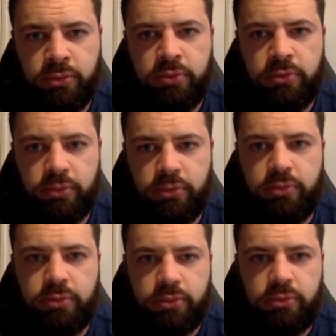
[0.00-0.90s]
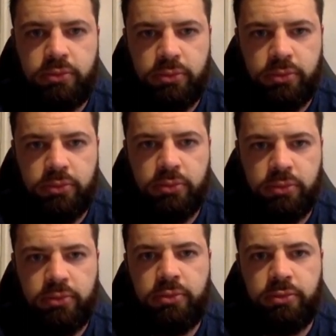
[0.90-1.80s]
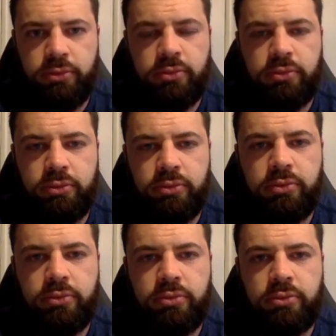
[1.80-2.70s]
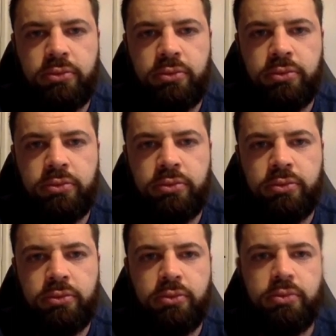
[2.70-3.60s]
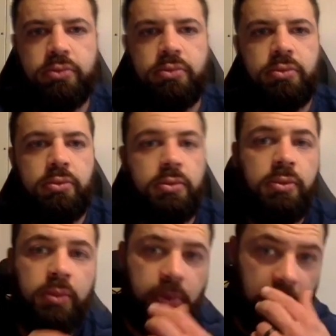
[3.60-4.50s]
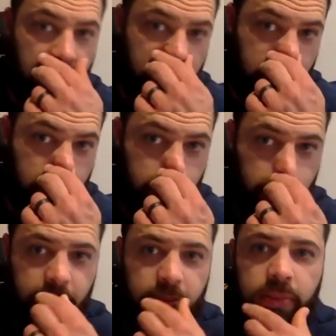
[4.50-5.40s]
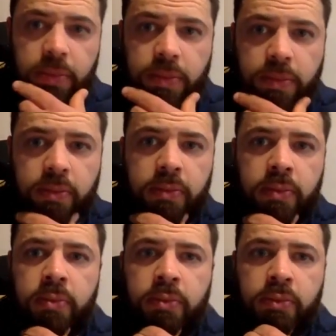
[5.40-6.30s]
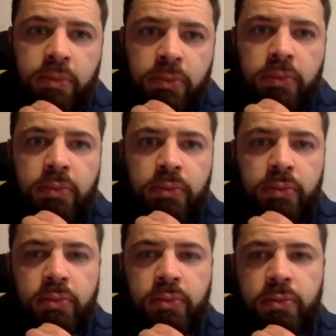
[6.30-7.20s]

The person shown says nothing.